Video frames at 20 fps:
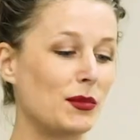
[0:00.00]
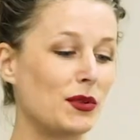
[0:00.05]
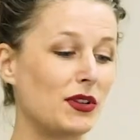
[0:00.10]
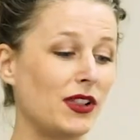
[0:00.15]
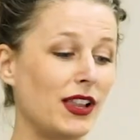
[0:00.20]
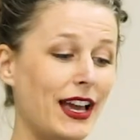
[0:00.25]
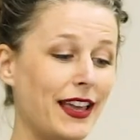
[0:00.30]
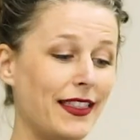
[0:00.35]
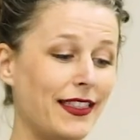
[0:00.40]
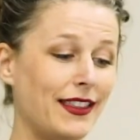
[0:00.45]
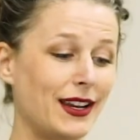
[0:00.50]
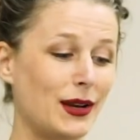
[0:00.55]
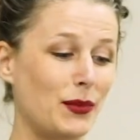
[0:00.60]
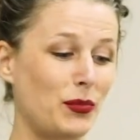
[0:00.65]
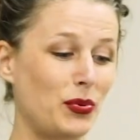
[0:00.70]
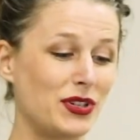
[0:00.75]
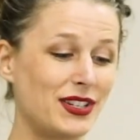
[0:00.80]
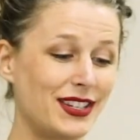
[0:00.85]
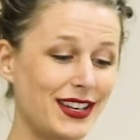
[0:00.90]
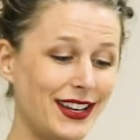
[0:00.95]
I'm glad that I'm
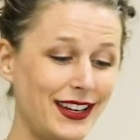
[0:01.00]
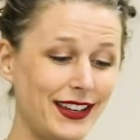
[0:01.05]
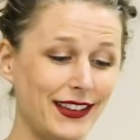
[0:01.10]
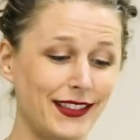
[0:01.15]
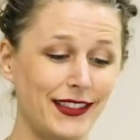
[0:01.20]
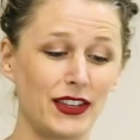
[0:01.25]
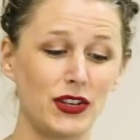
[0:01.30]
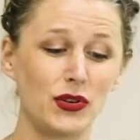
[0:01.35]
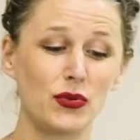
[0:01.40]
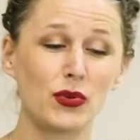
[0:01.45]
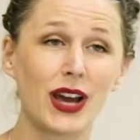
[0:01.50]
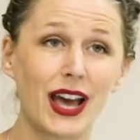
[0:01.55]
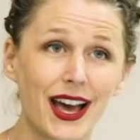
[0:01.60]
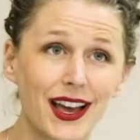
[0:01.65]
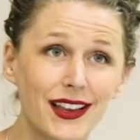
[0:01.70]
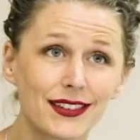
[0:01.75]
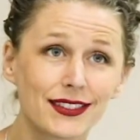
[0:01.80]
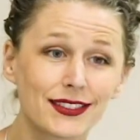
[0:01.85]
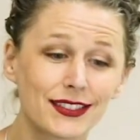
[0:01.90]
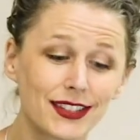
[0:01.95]
pretending that you
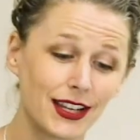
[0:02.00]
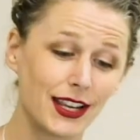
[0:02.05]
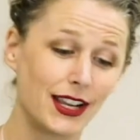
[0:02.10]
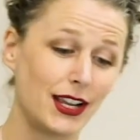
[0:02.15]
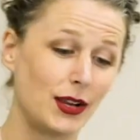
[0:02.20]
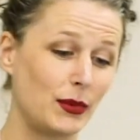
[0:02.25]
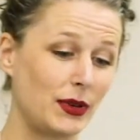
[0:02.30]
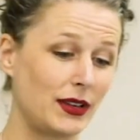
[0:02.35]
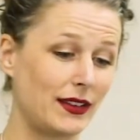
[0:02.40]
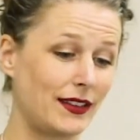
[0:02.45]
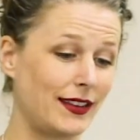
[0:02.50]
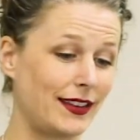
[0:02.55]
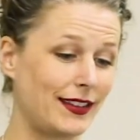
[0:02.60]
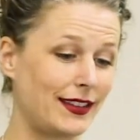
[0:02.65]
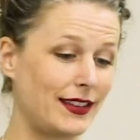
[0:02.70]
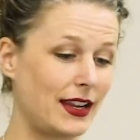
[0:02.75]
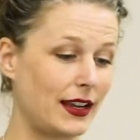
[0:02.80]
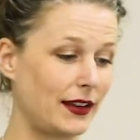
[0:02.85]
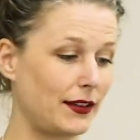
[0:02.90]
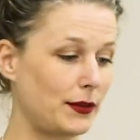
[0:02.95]
asked, because
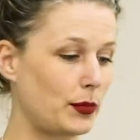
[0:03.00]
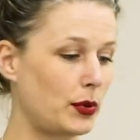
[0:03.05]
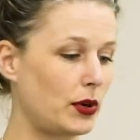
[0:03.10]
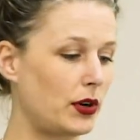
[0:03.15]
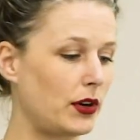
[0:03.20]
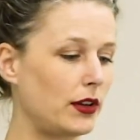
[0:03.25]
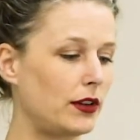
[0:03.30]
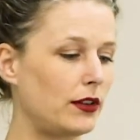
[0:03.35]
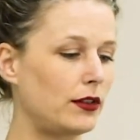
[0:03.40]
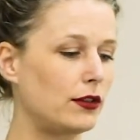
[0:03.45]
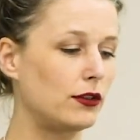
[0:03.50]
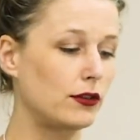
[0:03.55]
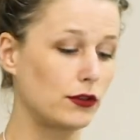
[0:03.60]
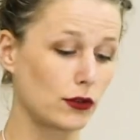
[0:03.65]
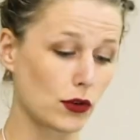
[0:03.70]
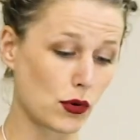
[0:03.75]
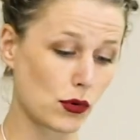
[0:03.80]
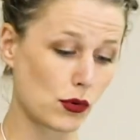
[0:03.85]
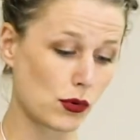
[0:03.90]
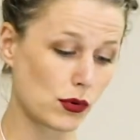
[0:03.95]
this next part is
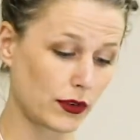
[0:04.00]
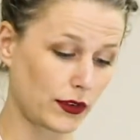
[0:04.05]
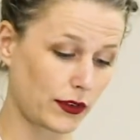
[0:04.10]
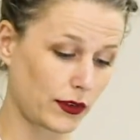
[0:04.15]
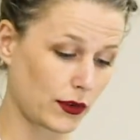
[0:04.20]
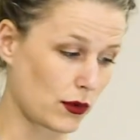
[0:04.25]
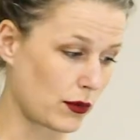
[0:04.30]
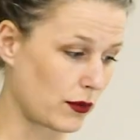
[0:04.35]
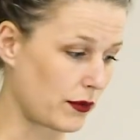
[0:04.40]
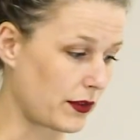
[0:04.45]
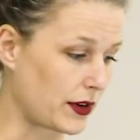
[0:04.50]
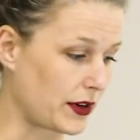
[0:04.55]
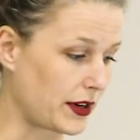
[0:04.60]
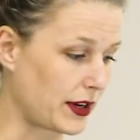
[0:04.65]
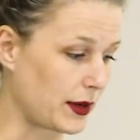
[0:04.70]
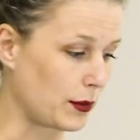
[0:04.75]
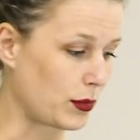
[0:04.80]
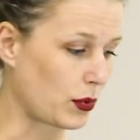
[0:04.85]
so very